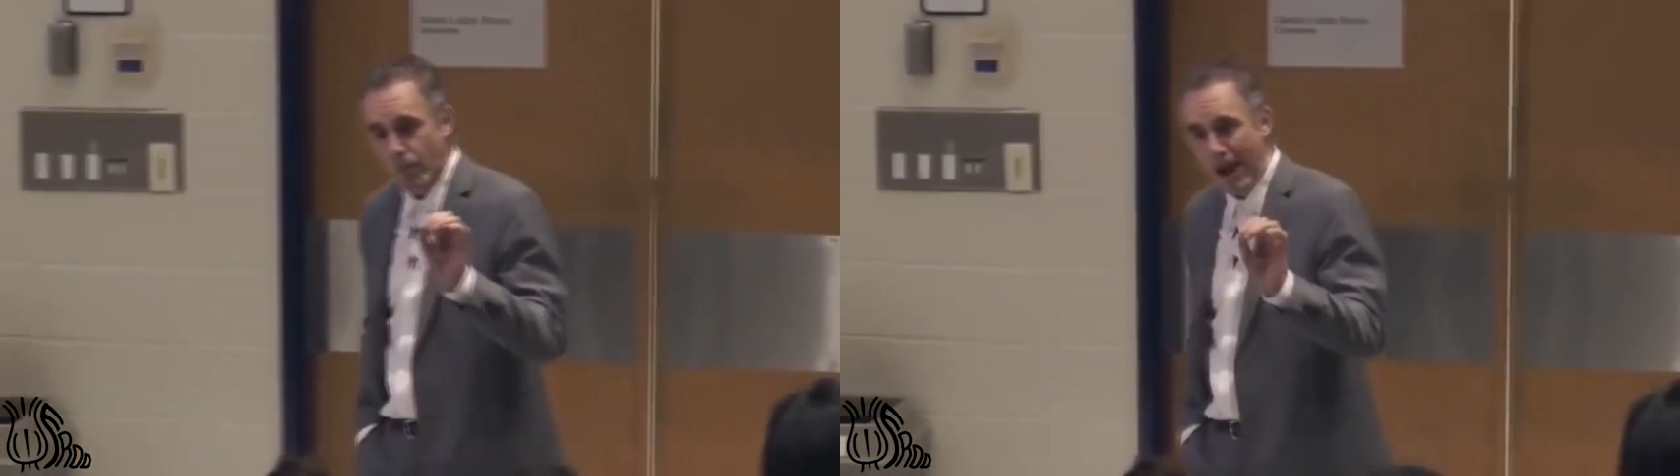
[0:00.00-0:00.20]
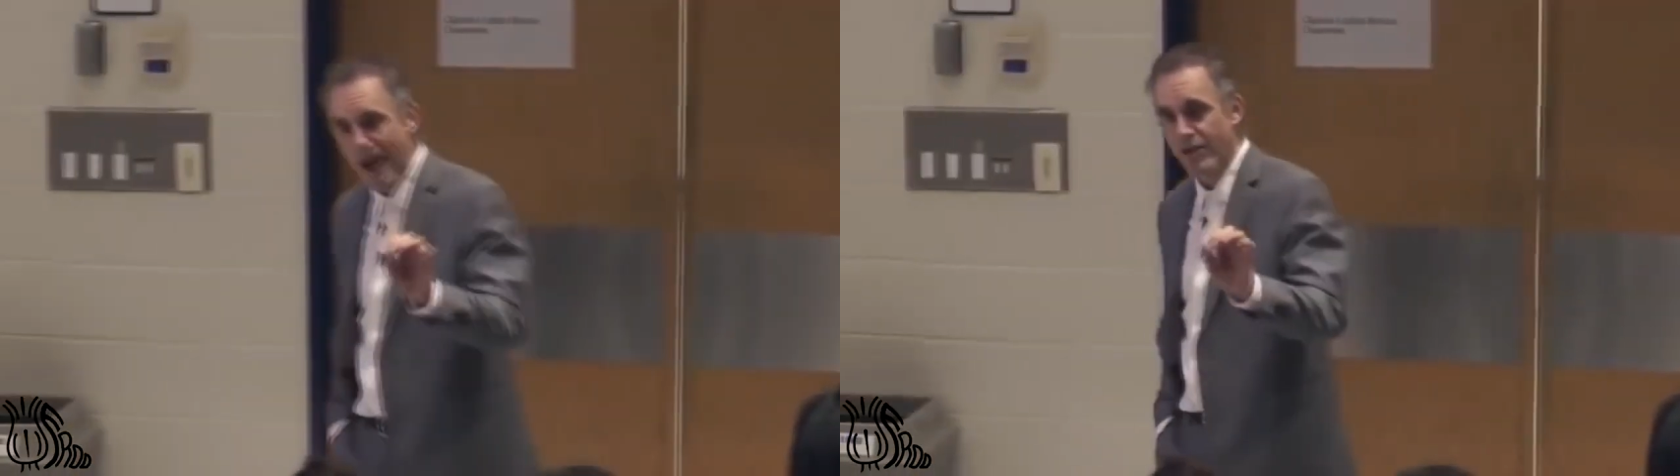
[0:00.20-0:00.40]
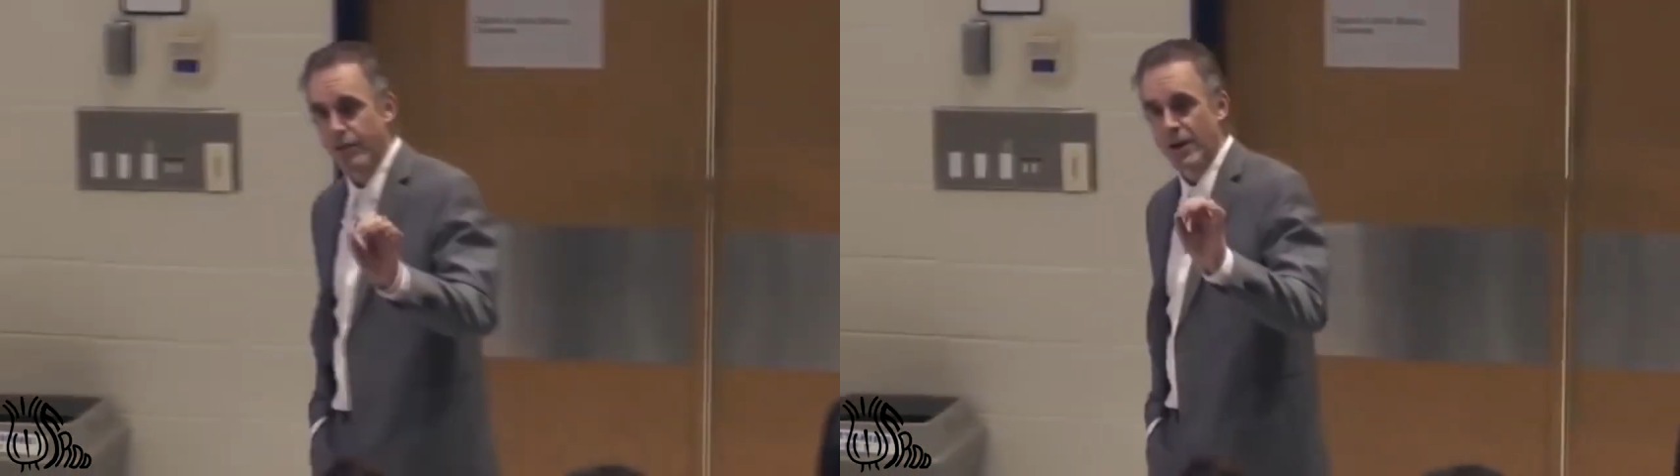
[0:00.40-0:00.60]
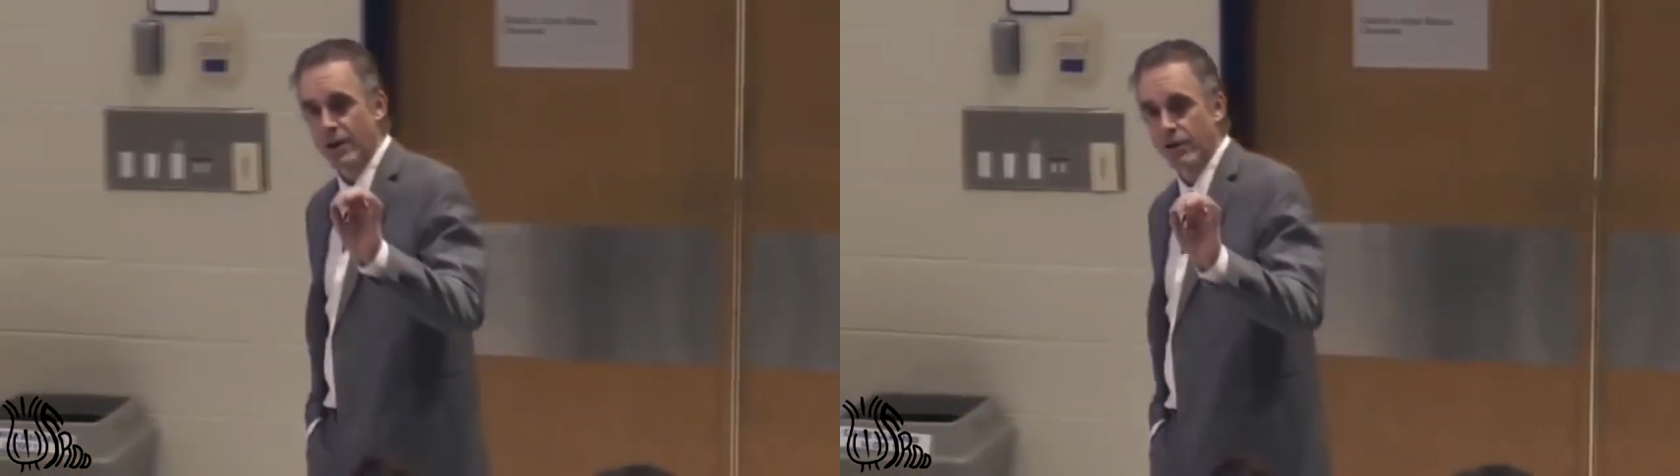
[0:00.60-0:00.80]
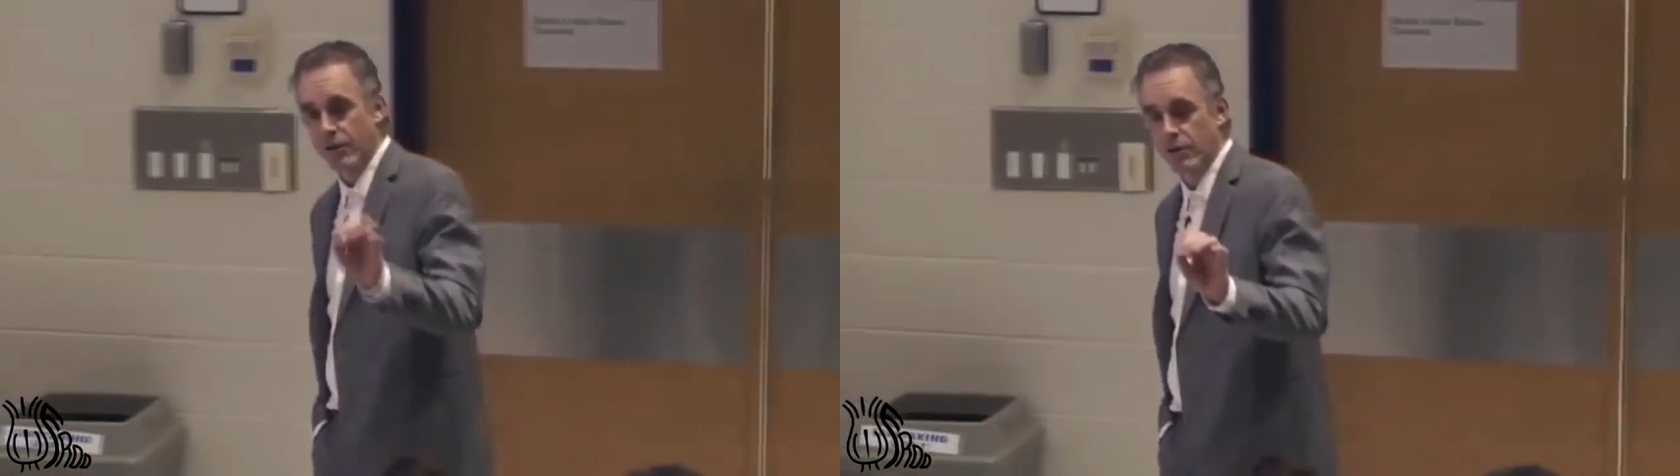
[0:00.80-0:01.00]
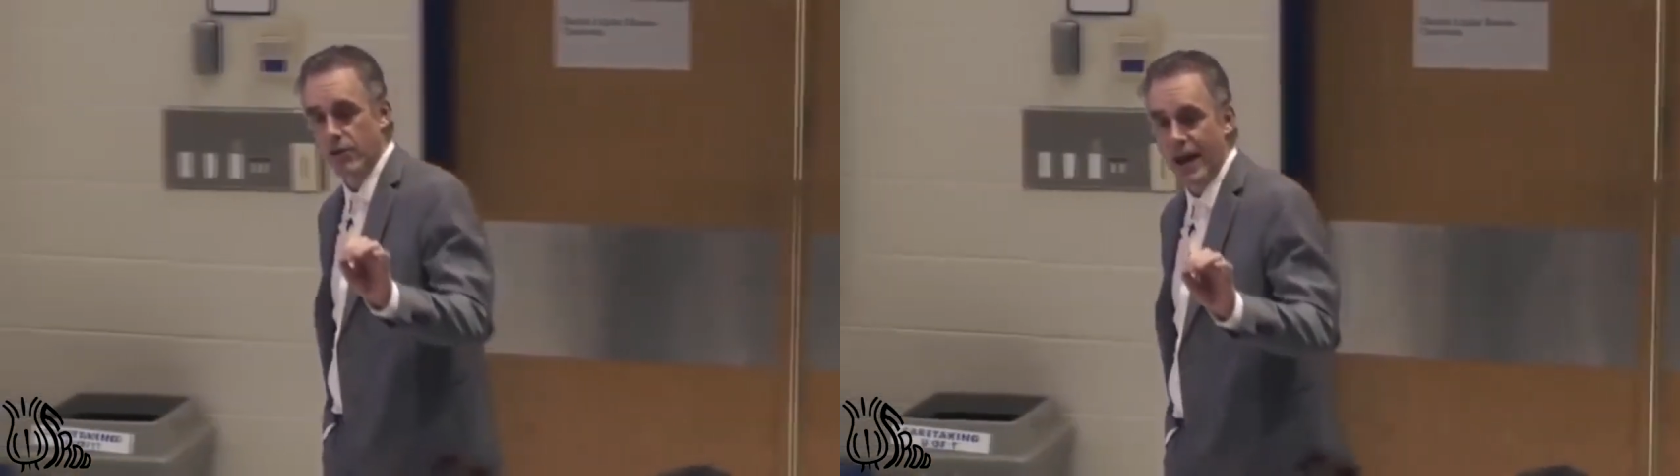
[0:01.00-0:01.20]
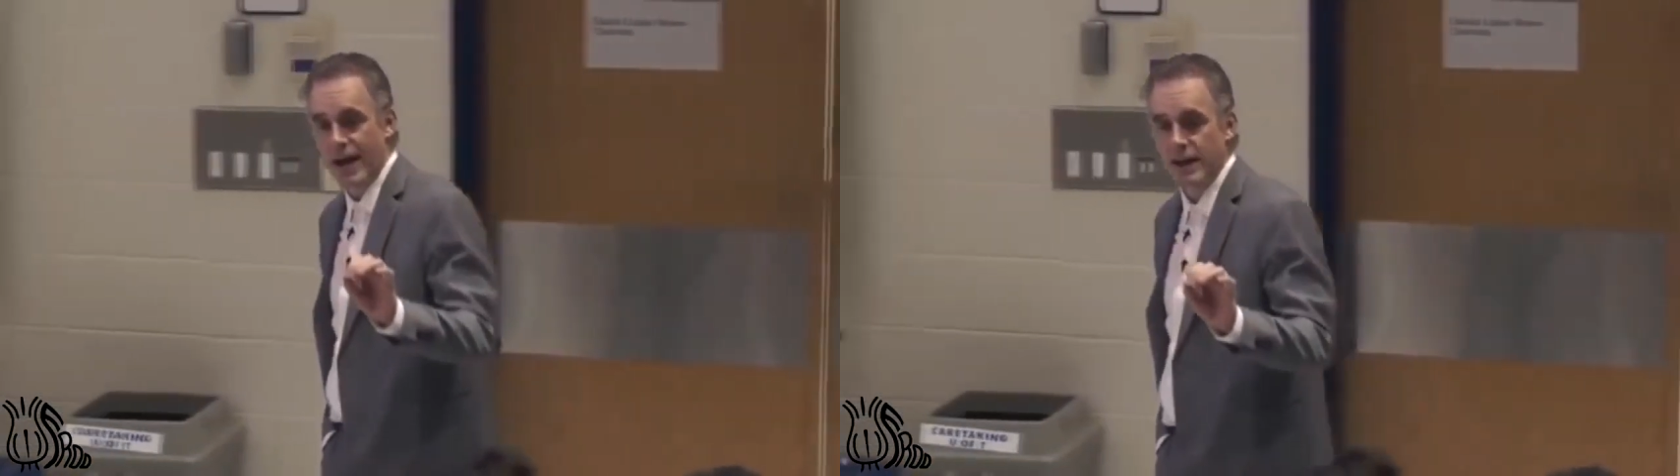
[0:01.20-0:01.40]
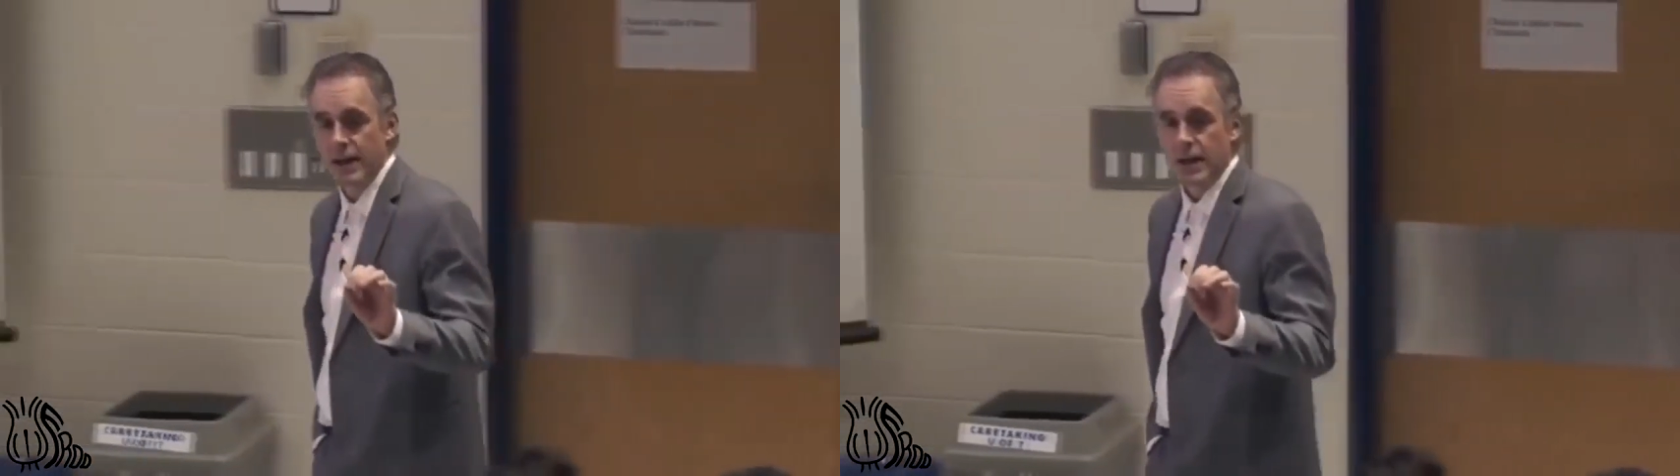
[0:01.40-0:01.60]
pathway through
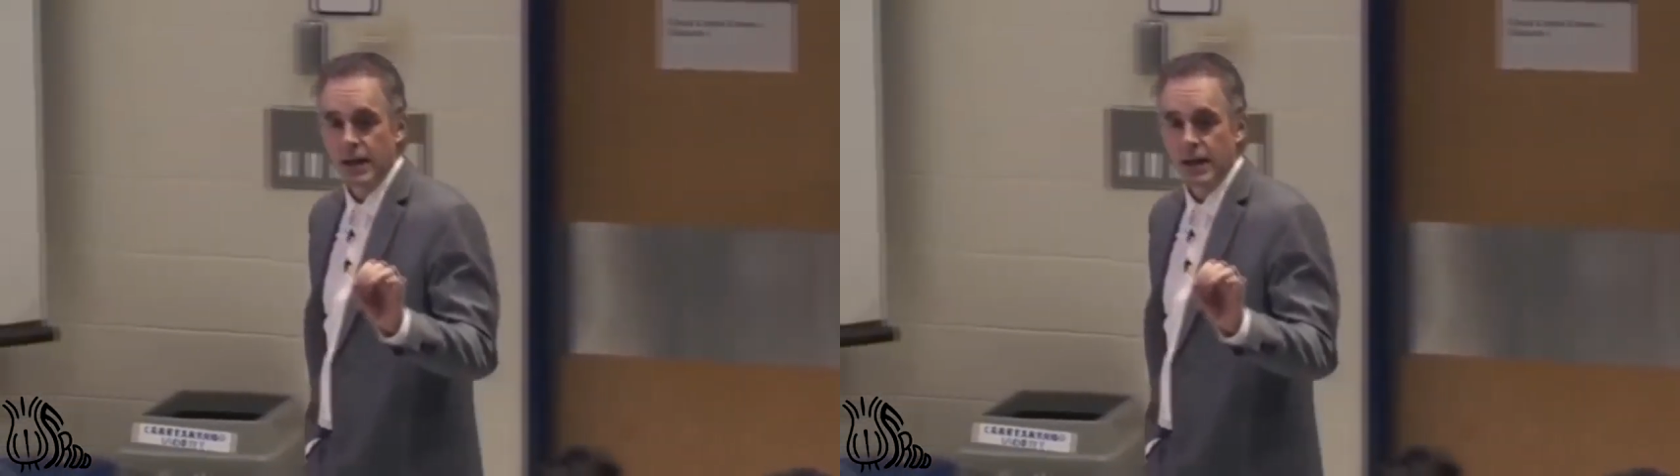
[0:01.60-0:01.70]
that